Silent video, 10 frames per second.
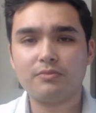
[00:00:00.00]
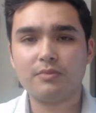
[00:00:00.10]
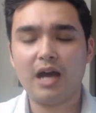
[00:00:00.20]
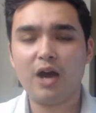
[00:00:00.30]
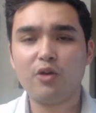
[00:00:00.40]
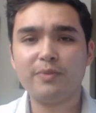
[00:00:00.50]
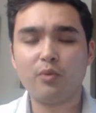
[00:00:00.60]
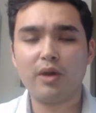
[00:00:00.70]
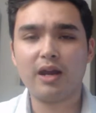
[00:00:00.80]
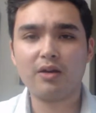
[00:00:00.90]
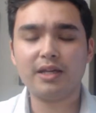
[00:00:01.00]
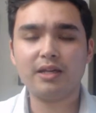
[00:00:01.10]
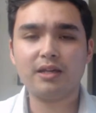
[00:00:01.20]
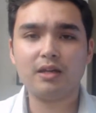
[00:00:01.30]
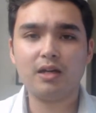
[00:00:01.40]
I would be
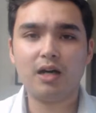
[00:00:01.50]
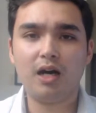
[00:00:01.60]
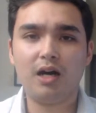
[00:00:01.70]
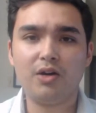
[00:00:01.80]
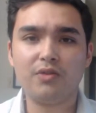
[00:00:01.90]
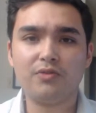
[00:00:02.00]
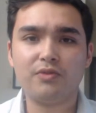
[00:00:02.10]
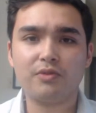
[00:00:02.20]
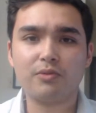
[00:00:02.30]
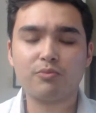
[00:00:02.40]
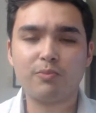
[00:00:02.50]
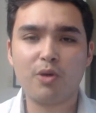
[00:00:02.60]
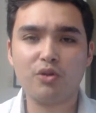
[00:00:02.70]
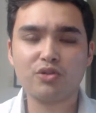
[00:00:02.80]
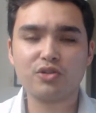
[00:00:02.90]
wary of
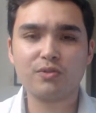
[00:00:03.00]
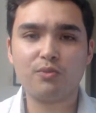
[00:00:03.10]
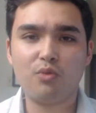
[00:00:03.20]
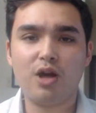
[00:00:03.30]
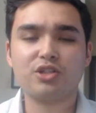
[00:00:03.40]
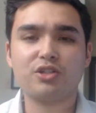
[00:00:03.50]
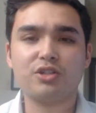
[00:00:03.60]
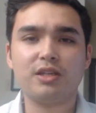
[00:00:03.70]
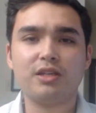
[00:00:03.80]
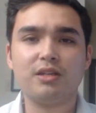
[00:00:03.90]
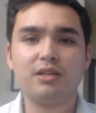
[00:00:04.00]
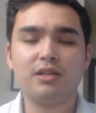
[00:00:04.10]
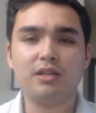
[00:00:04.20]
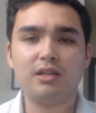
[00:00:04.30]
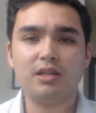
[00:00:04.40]
proposals from Washington
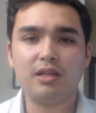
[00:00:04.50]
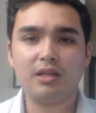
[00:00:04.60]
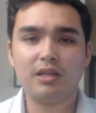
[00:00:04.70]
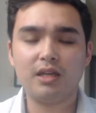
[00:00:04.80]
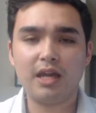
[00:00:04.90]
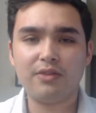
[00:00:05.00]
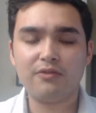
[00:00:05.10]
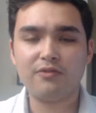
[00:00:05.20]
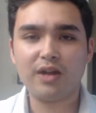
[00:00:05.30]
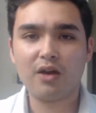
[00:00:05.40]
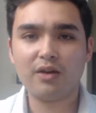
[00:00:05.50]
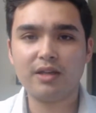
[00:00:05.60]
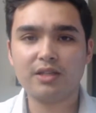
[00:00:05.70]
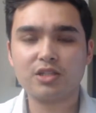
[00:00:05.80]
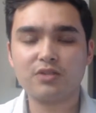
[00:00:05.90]
and the
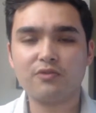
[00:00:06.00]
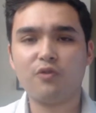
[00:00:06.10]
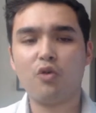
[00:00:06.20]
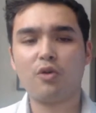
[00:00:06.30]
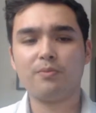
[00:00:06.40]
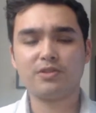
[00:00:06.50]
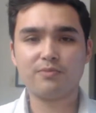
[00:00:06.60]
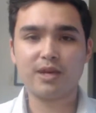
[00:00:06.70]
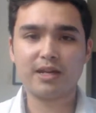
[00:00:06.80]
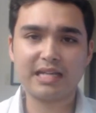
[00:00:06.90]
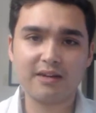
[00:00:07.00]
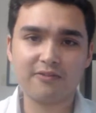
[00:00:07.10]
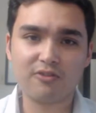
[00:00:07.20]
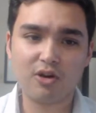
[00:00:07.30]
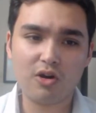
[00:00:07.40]
various forms of Medicare
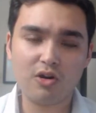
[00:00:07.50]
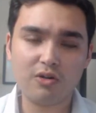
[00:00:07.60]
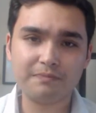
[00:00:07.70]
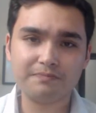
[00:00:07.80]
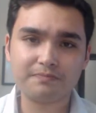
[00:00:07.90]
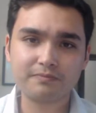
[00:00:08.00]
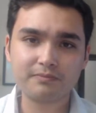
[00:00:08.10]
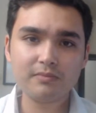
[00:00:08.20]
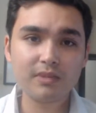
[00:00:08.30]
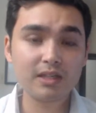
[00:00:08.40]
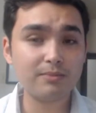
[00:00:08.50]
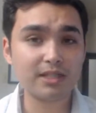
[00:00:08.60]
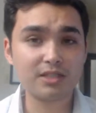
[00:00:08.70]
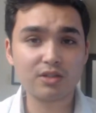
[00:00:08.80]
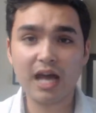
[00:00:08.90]
for all,
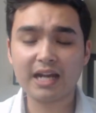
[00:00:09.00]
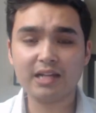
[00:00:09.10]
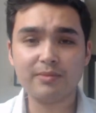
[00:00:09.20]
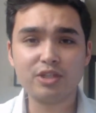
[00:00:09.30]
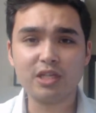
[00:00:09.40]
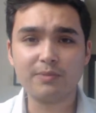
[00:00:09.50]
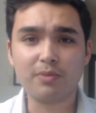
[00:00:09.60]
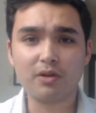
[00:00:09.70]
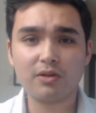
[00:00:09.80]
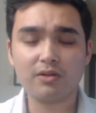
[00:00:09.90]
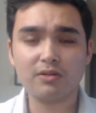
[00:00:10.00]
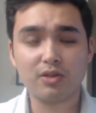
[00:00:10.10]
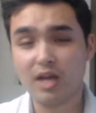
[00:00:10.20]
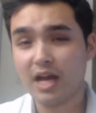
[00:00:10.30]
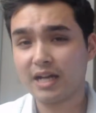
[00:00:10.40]
because they're not going to be cheaper, they're
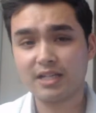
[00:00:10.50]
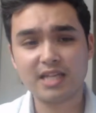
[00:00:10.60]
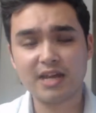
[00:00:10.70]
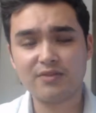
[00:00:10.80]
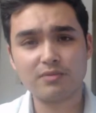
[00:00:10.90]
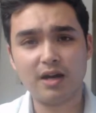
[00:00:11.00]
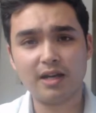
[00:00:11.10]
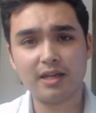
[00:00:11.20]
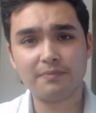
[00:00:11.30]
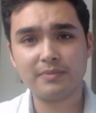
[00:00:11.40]
not going to save us money,